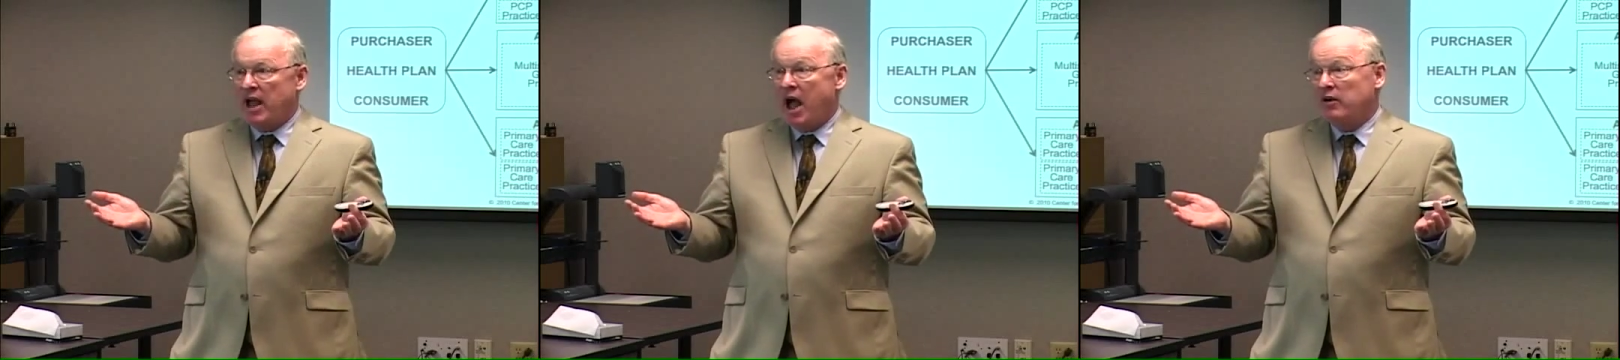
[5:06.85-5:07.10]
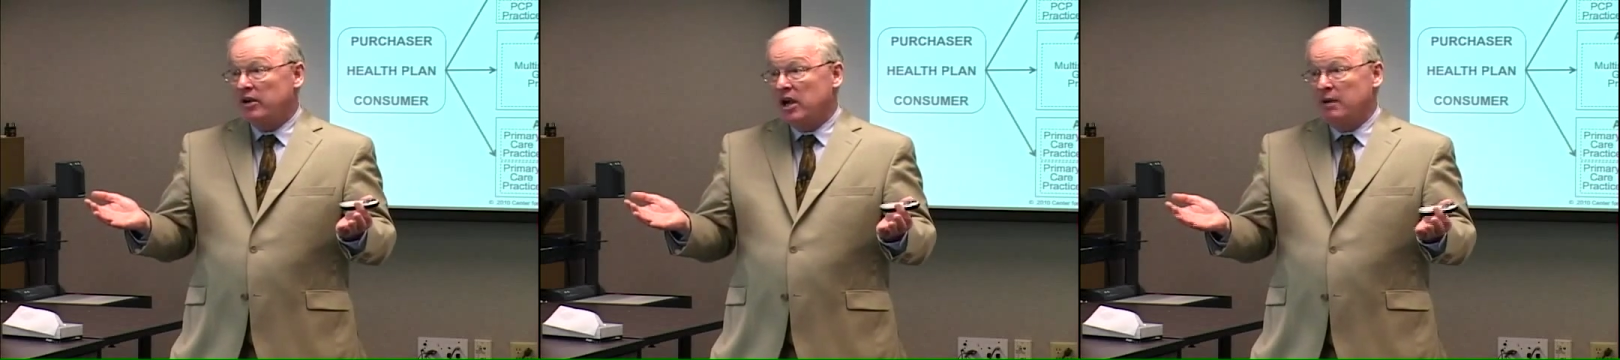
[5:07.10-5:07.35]

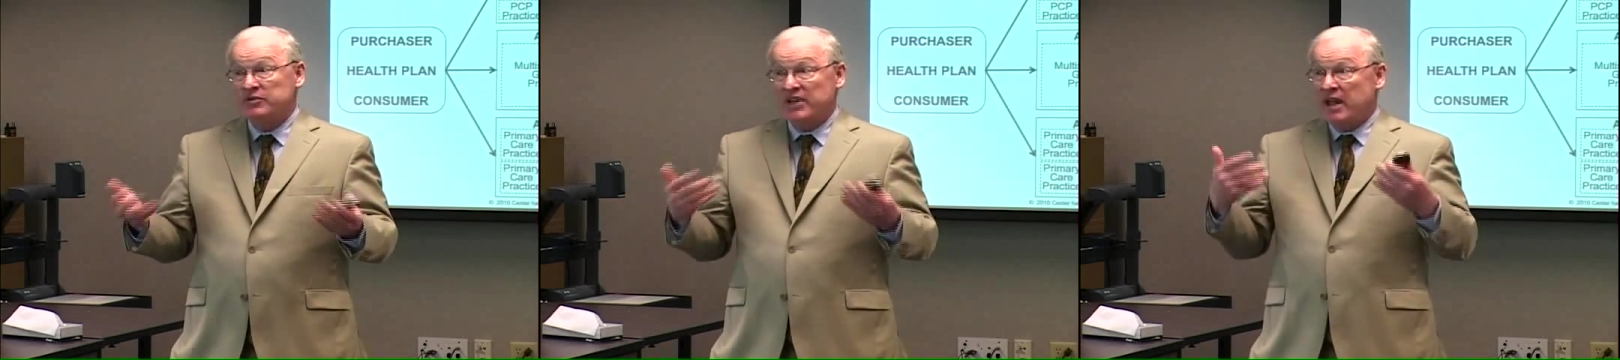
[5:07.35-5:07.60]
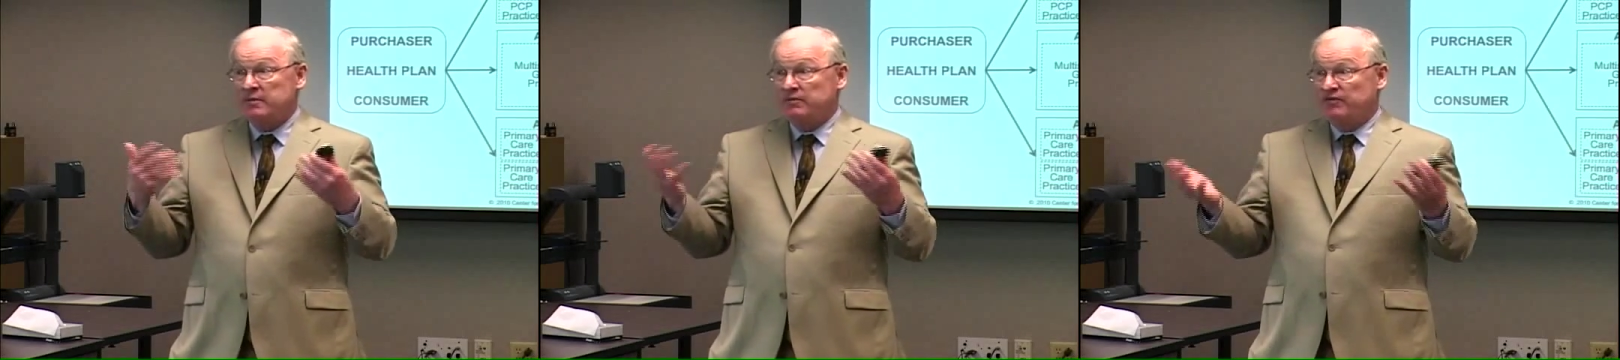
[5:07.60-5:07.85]

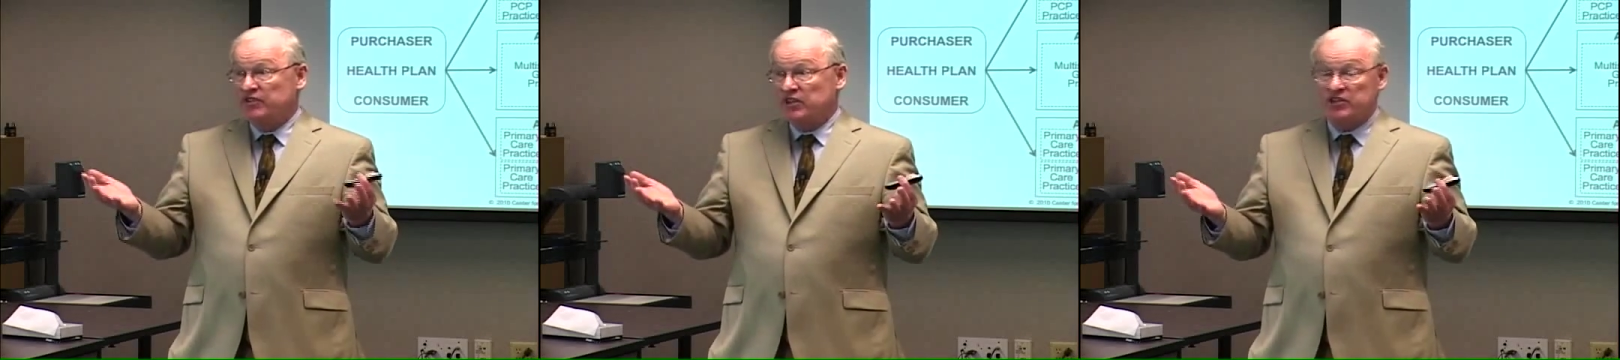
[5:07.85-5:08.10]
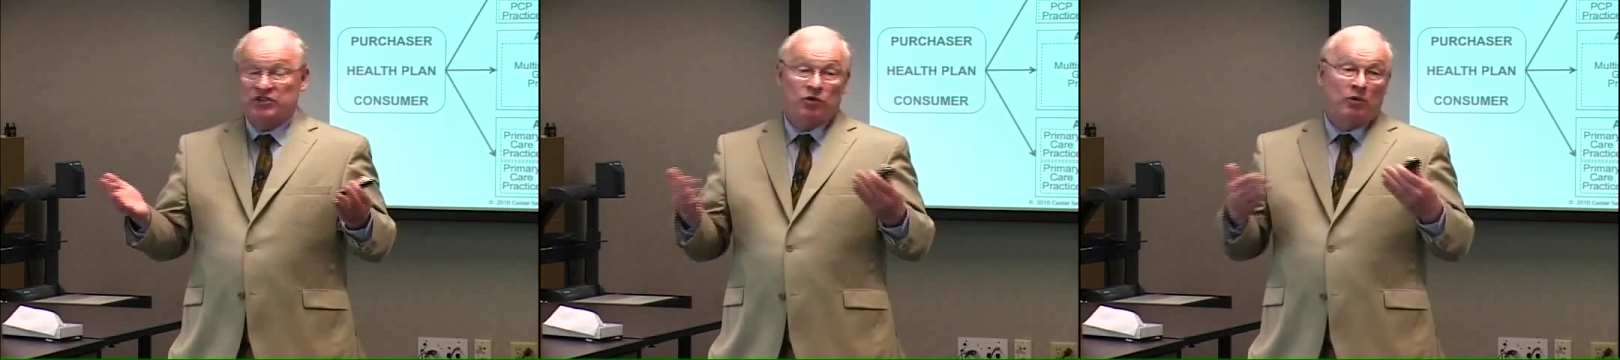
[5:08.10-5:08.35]
outcomes, and
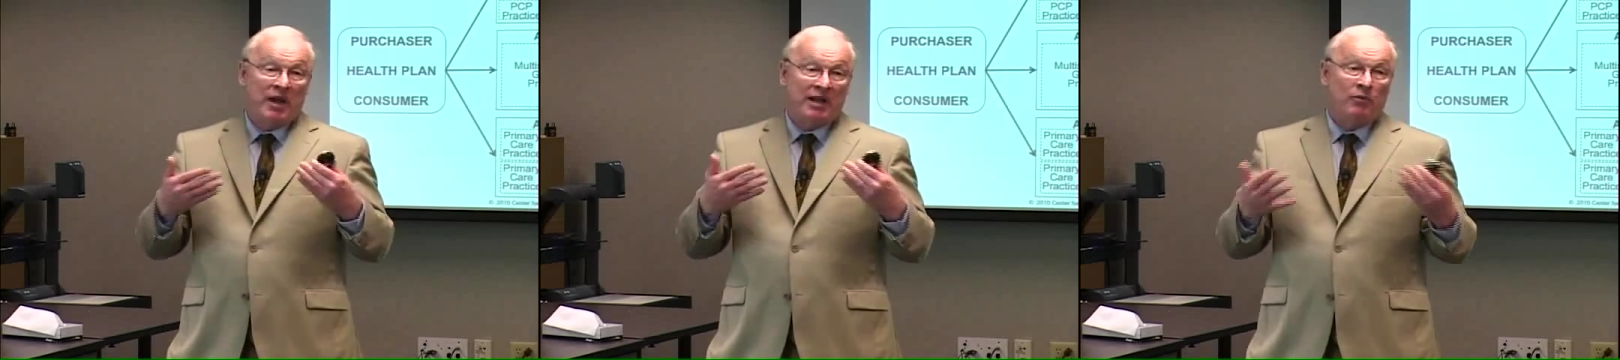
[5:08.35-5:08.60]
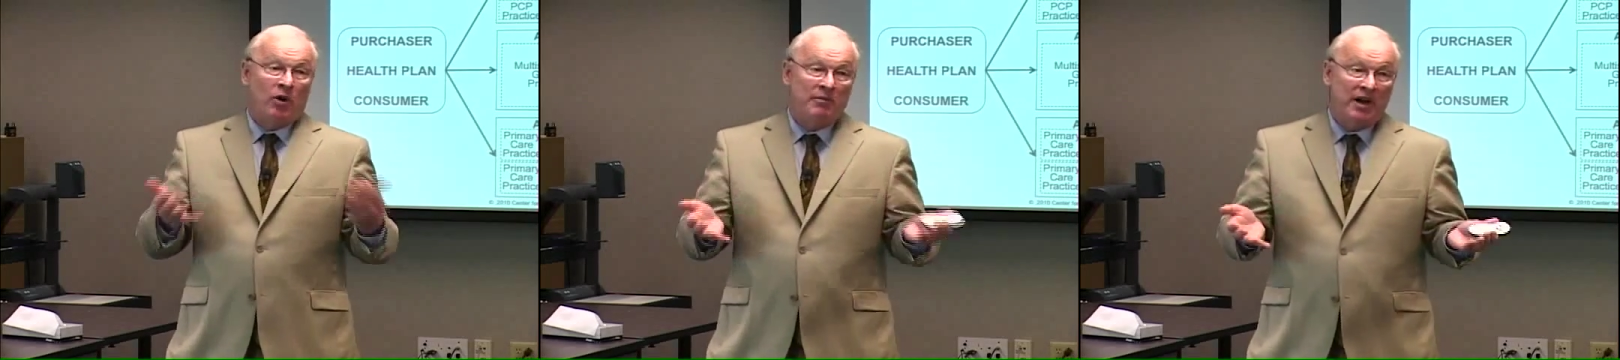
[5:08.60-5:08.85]
physicians will
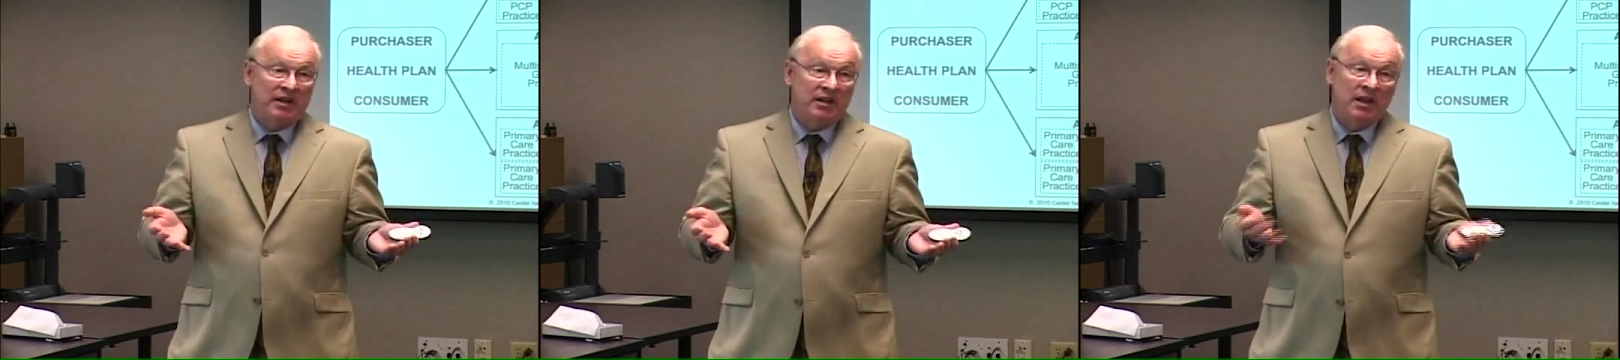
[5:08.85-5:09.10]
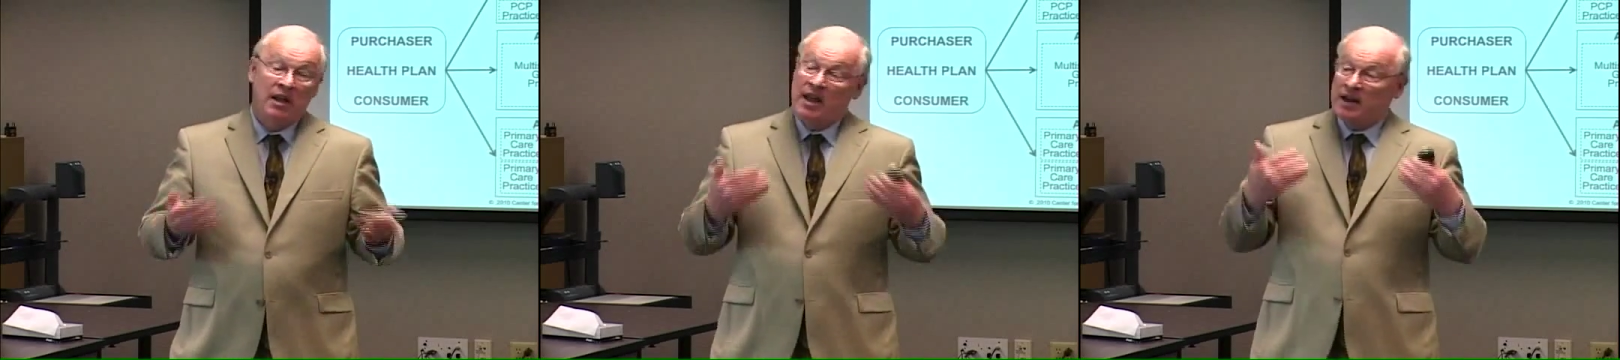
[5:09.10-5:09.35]
make more
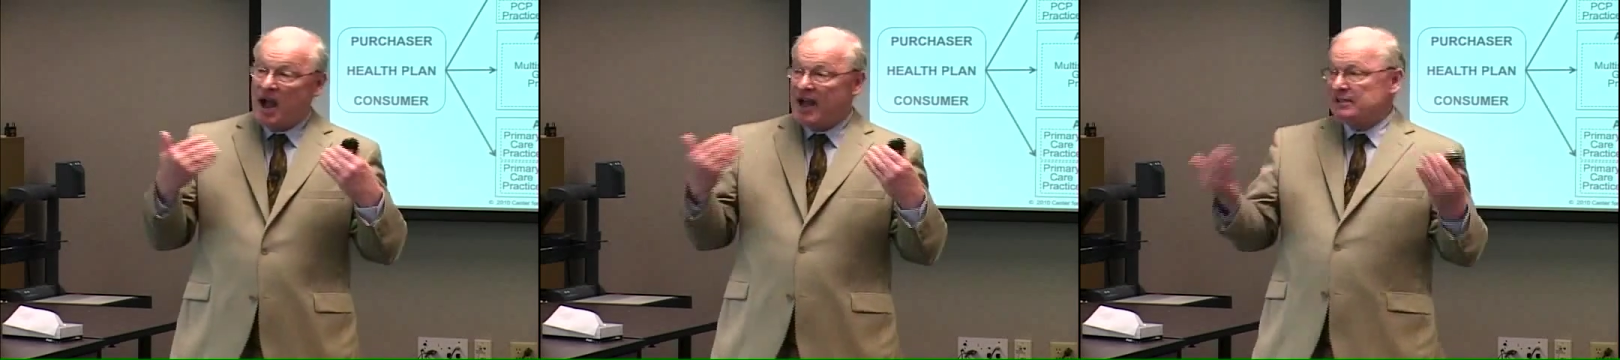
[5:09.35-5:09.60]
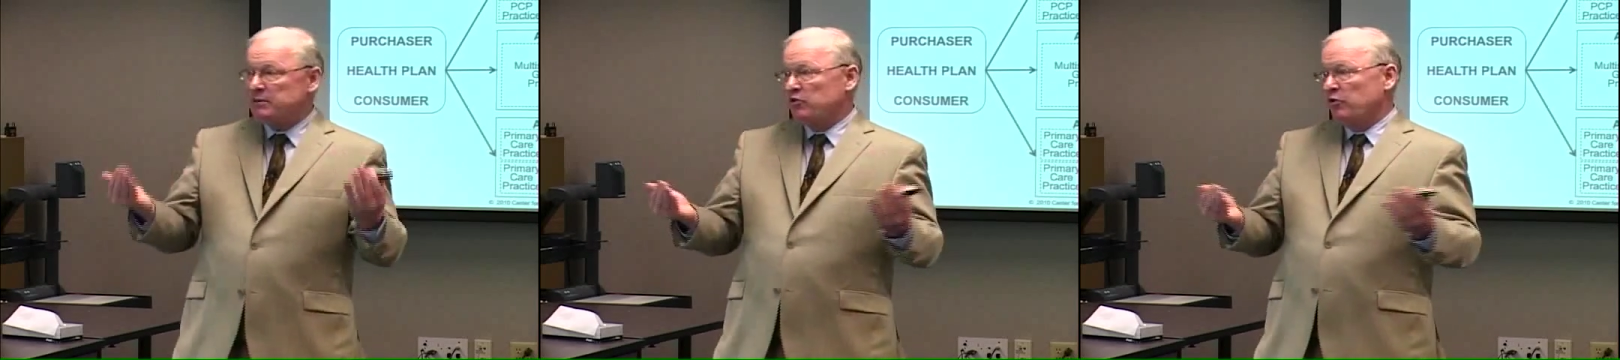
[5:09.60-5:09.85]
money, and
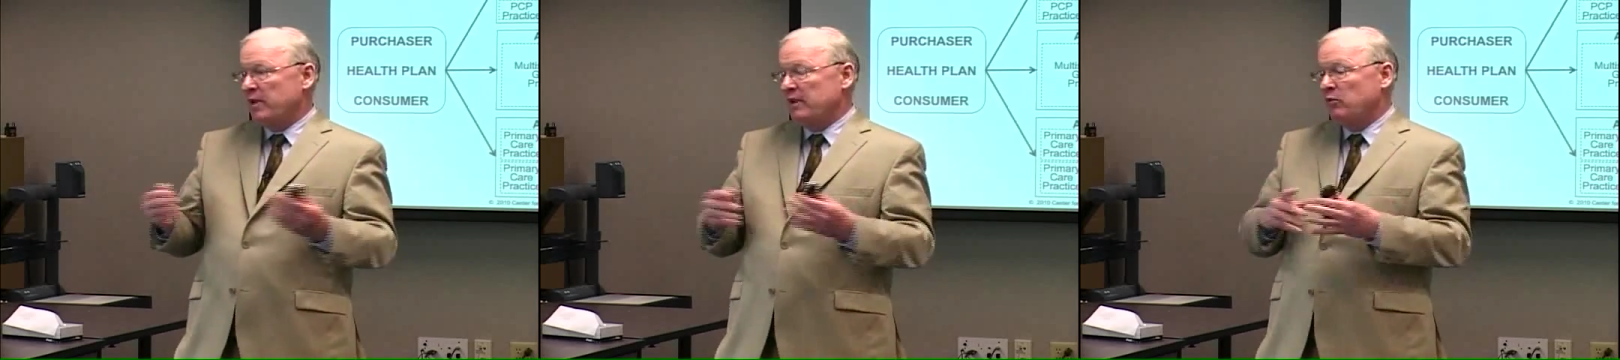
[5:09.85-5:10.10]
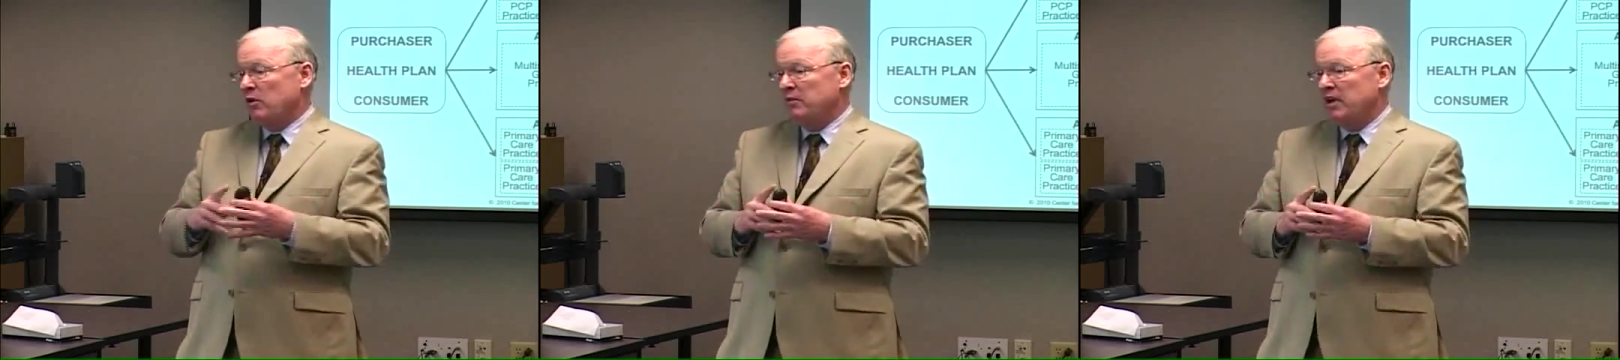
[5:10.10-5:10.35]
hospitals will
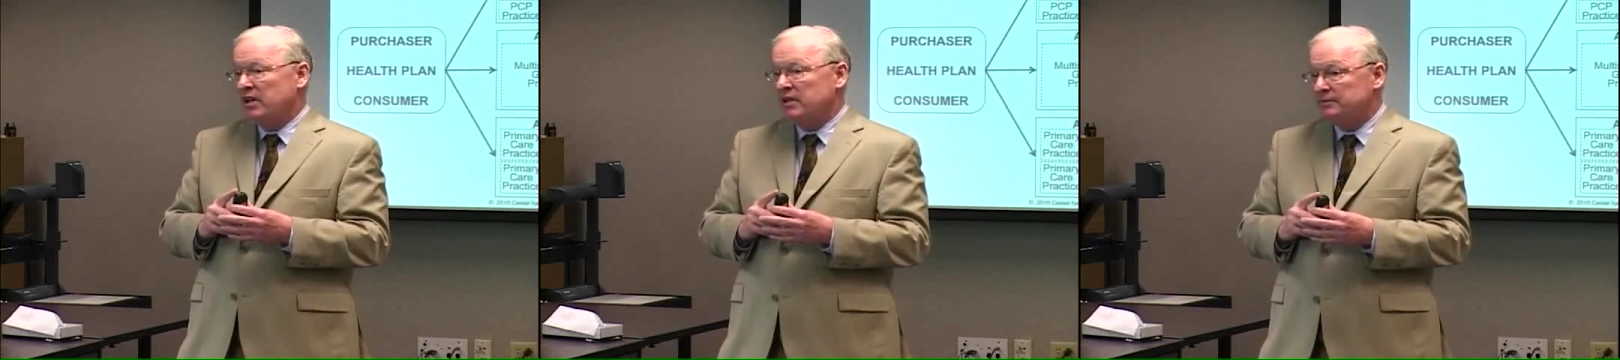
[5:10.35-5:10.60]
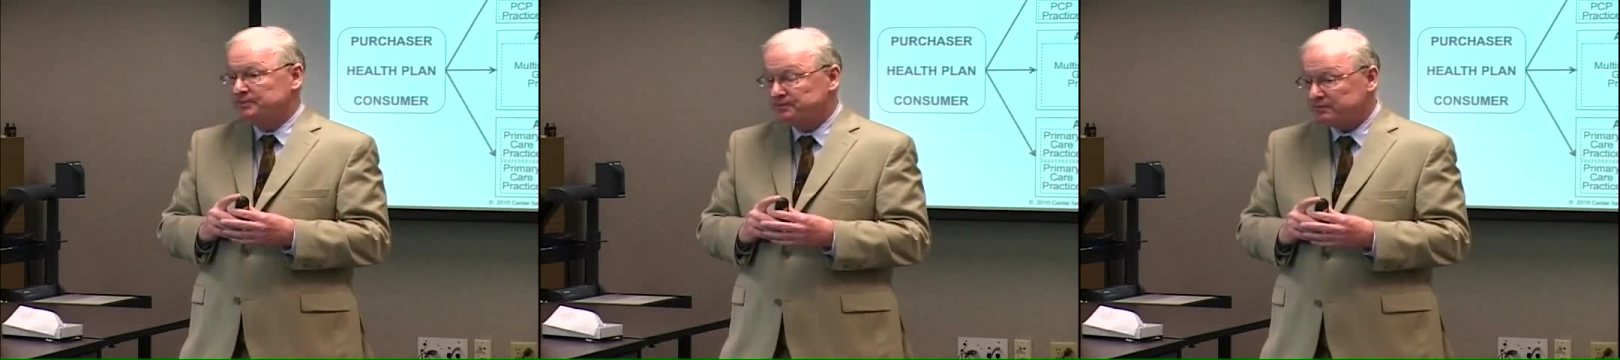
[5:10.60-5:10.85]
make more
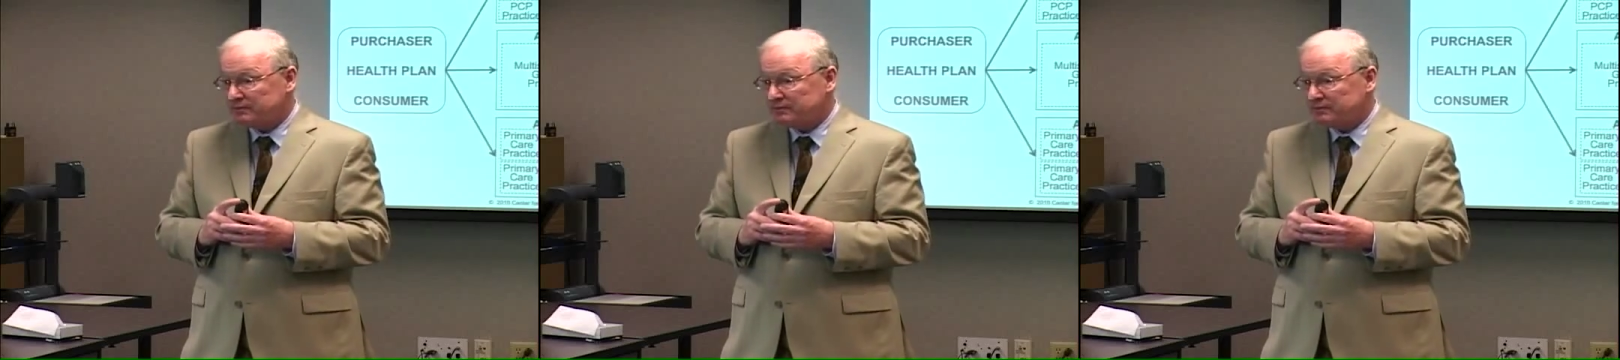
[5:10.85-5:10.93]
money.